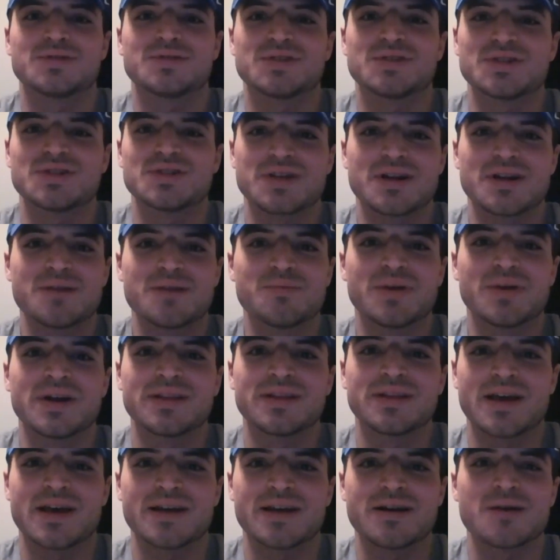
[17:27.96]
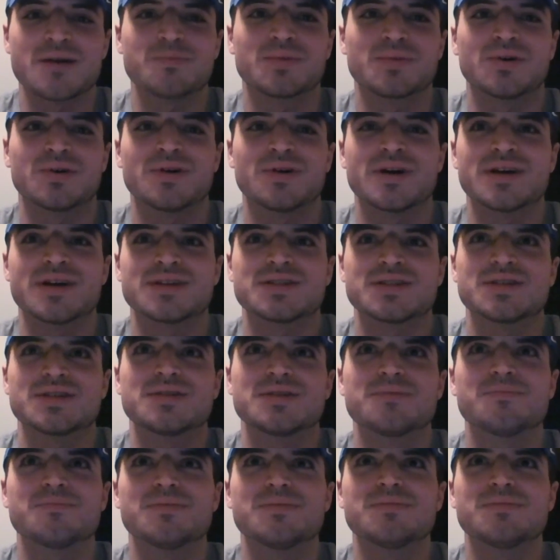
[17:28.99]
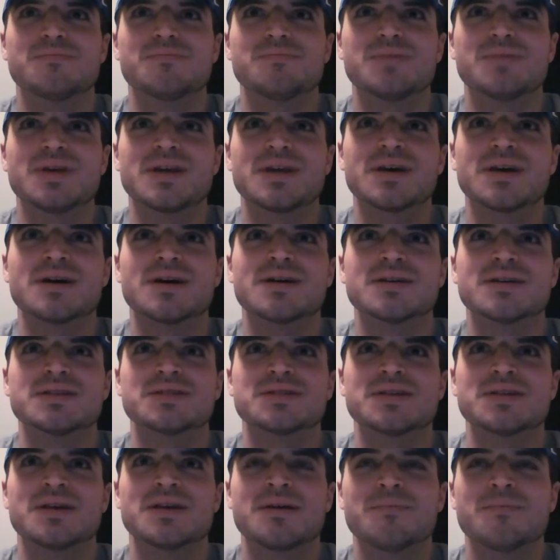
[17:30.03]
just going to bring that up, Chris, because